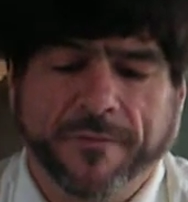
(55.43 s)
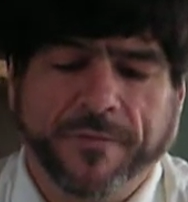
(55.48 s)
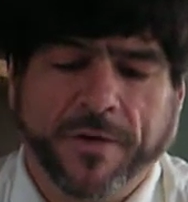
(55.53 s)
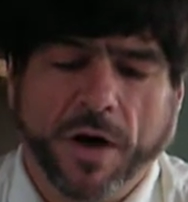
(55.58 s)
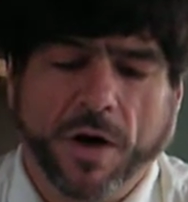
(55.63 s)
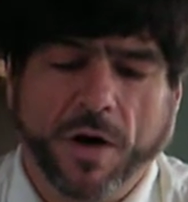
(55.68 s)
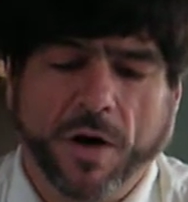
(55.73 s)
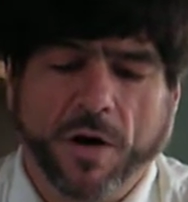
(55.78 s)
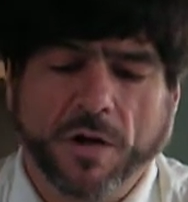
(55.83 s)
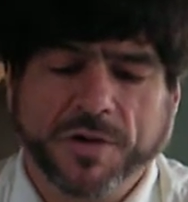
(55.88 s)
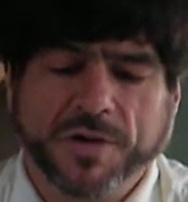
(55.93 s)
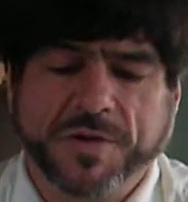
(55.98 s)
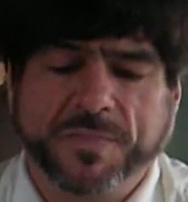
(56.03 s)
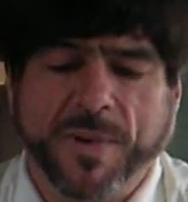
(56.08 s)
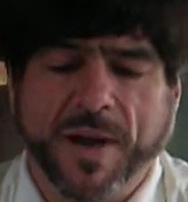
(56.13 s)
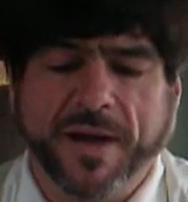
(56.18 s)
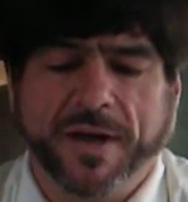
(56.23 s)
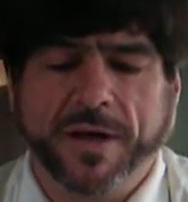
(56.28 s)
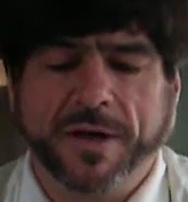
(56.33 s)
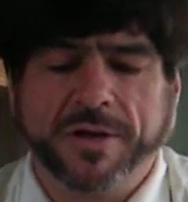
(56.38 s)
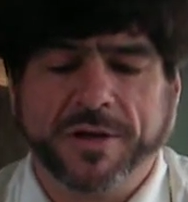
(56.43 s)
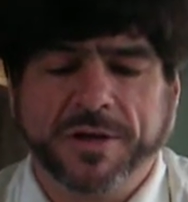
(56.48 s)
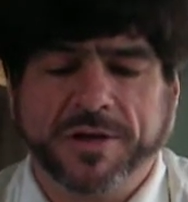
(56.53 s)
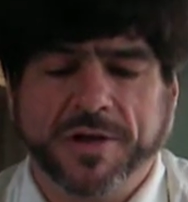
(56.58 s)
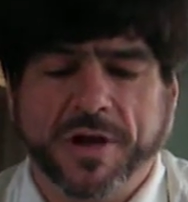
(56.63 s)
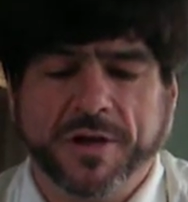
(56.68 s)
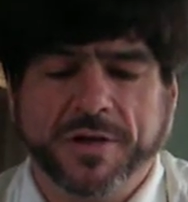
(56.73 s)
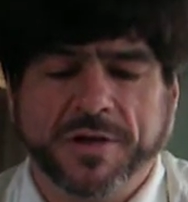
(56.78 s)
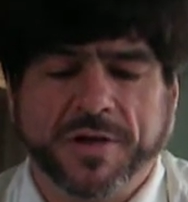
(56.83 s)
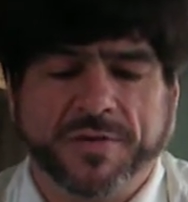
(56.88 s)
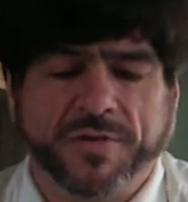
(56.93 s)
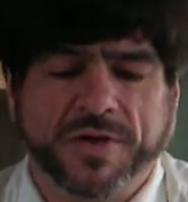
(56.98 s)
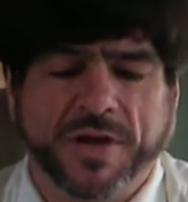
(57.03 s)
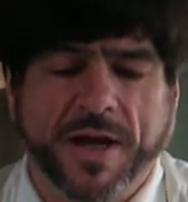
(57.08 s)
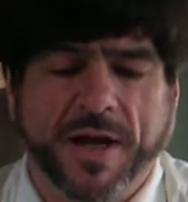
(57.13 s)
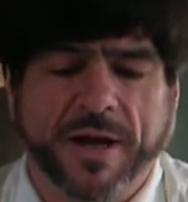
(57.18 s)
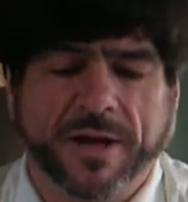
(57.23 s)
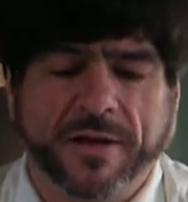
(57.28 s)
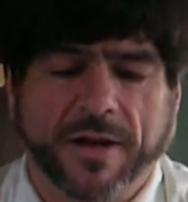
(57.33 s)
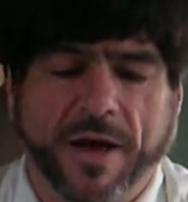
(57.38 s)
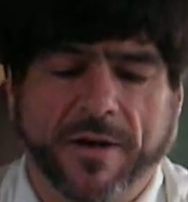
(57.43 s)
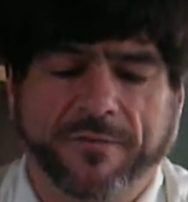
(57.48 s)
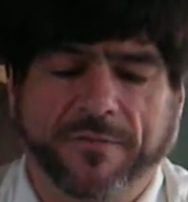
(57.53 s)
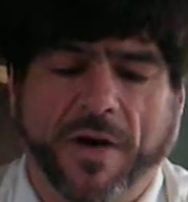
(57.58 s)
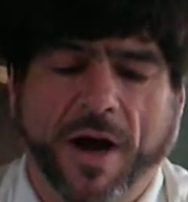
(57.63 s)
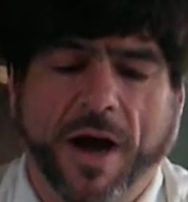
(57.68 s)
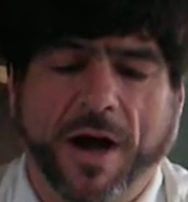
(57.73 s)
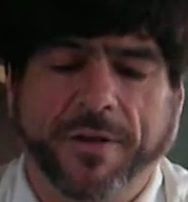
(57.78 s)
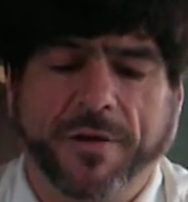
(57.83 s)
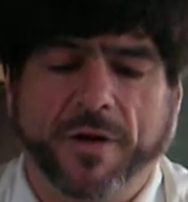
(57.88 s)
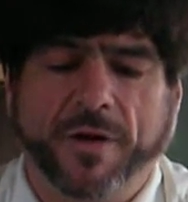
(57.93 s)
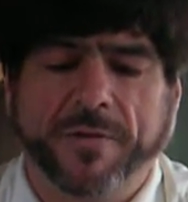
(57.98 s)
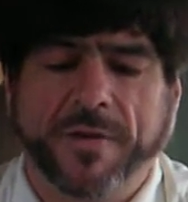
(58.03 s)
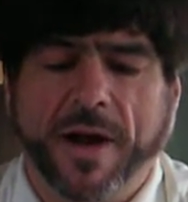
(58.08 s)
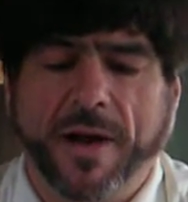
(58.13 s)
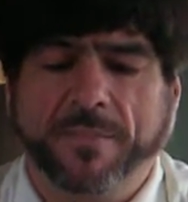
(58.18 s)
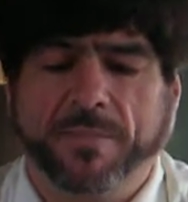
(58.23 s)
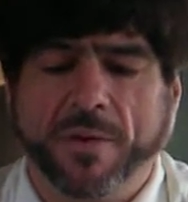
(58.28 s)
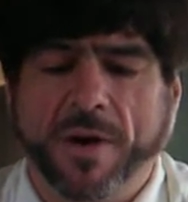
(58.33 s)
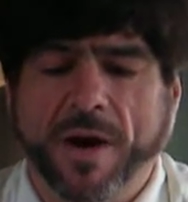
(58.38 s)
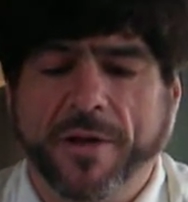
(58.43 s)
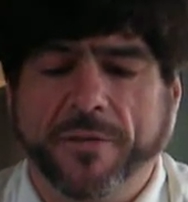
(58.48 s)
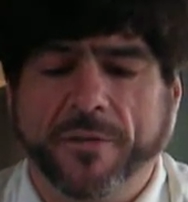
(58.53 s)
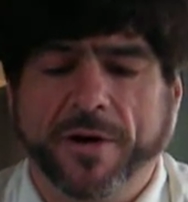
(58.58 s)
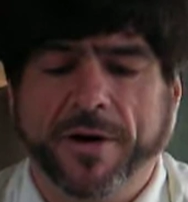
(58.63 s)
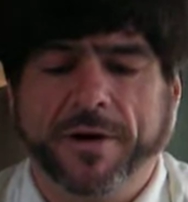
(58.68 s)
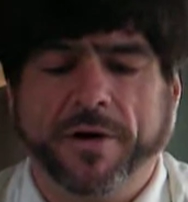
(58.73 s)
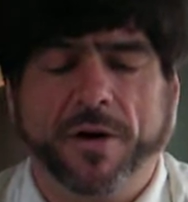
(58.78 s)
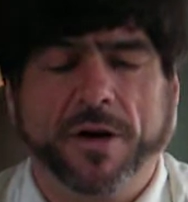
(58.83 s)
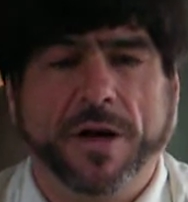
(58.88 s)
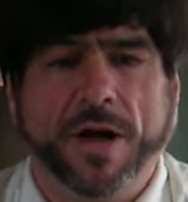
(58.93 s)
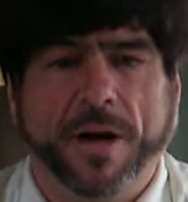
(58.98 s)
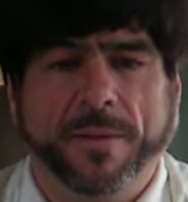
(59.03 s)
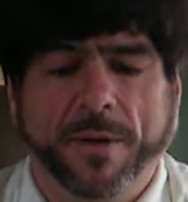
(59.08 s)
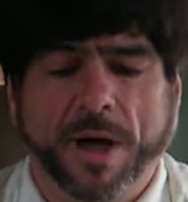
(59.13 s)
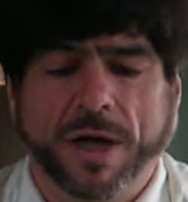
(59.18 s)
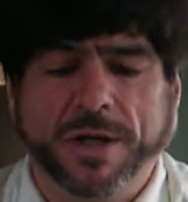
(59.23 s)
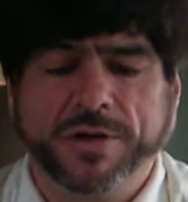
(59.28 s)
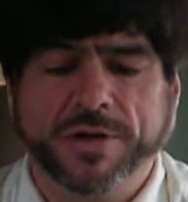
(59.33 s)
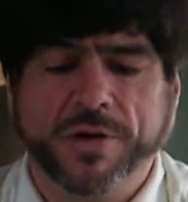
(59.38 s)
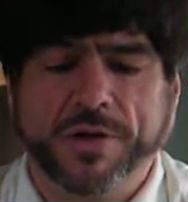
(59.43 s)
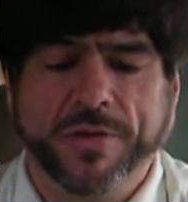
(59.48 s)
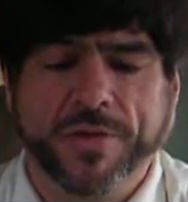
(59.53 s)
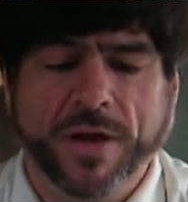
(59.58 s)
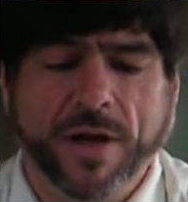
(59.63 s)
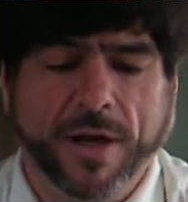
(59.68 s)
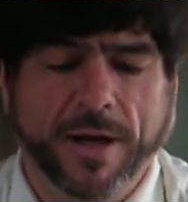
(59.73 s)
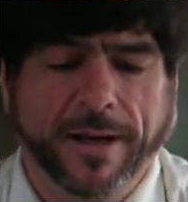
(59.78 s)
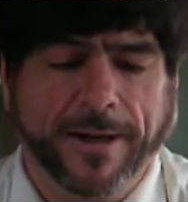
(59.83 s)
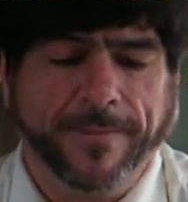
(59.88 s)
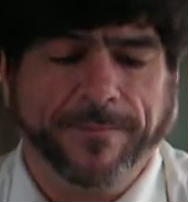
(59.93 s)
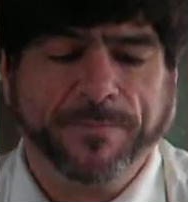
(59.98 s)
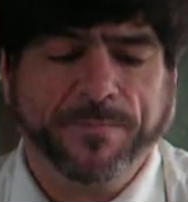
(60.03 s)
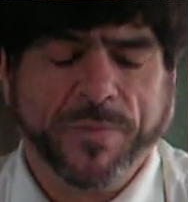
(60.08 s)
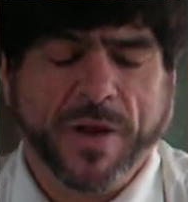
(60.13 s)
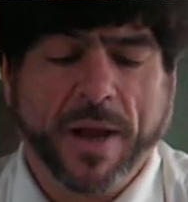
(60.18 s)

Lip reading: Pharaoh spake unto Joseph, saying, Thy father and thy brethren are come unto thee.